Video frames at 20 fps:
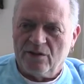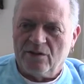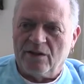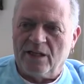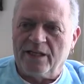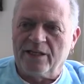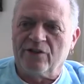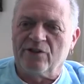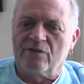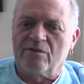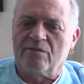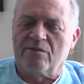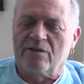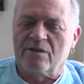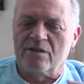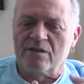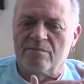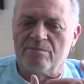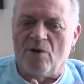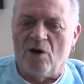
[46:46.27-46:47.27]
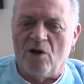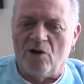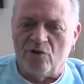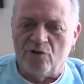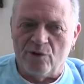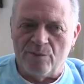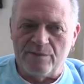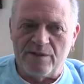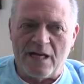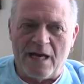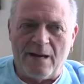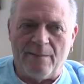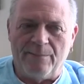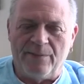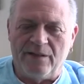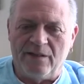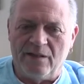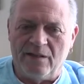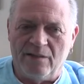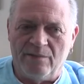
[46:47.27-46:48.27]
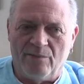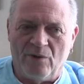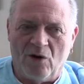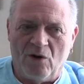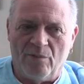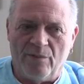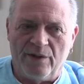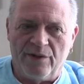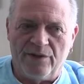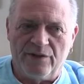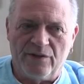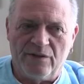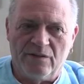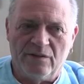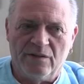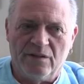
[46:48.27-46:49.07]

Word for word: Like your, the small groups happened in the moment.